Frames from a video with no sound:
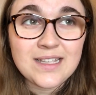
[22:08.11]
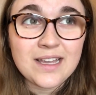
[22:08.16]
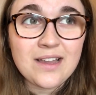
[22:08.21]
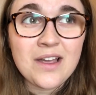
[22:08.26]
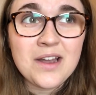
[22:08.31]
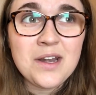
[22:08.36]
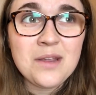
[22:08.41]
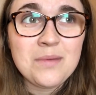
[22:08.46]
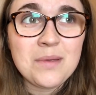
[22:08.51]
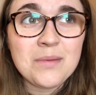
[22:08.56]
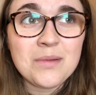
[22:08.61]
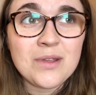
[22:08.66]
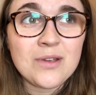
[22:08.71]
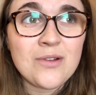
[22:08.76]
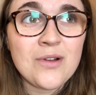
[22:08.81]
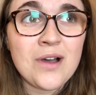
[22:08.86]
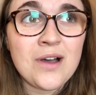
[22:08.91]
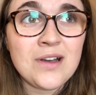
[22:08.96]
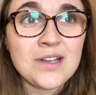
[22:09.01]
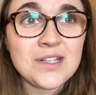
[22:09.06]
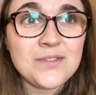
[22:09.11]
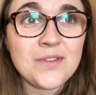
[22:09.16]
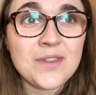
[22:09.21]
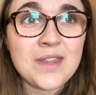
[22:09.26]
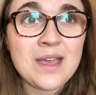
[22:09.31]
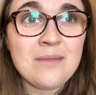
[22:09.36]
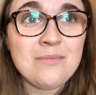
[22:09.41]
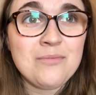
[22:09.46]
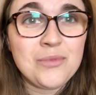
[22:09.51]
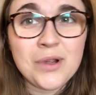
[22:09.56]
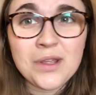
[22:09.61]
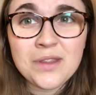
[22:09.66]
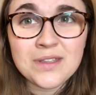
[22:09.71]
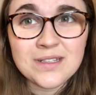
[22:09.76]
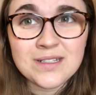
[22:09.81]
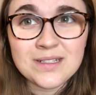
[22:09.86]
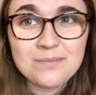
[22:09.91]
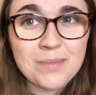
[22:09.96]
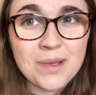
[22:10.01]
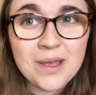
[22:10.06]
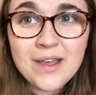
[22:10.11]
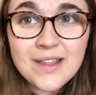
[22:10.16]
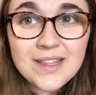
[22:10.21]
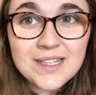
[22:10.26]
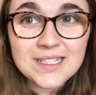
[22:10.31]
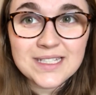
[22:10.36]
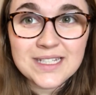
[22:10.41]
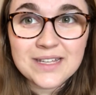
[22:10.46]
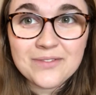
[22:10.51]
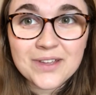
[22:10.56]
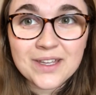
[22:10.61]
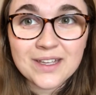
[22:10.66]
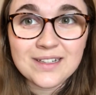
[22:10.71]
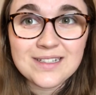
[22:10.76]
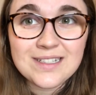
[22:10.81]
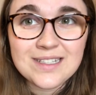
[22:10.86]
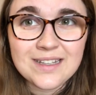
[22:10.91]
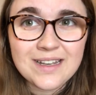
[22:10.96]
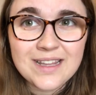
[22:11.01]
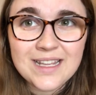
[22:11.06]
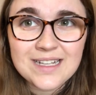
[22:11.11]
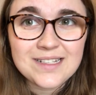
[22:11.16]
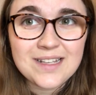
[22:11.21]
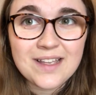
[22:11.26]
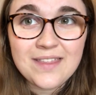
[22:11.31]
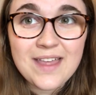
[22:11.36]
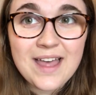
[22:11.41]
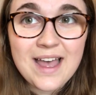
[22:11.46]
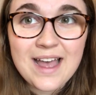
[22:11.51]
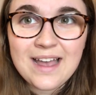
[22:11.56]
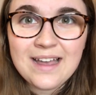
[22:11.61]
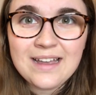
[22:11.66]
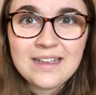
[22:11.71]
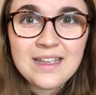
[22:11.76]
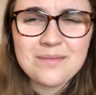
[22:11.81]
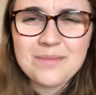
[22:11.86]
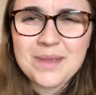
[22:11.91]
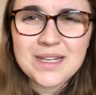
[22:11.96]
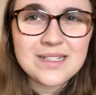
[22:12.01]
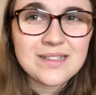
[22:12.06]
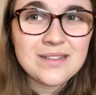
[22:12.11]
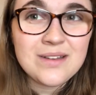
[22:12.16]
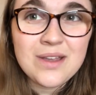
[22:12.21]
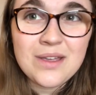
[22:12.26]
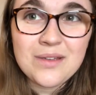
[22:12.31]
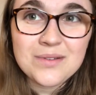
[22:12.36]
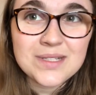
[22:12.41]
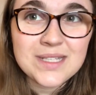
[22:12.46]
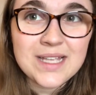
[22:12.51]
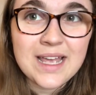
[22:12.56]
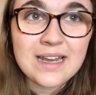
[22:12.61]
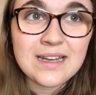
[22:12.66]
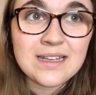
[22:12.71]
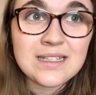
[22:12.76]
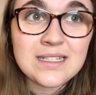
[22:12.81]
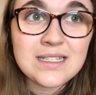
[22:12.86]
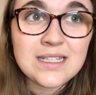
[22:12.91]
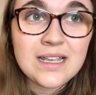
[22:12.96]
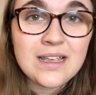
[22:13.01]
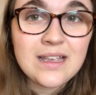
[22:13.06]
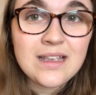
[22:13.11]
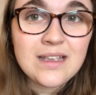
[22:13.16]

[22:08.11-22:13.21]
Like I know people that got asked for their brother's birth certificates and things like that. It makes no sense.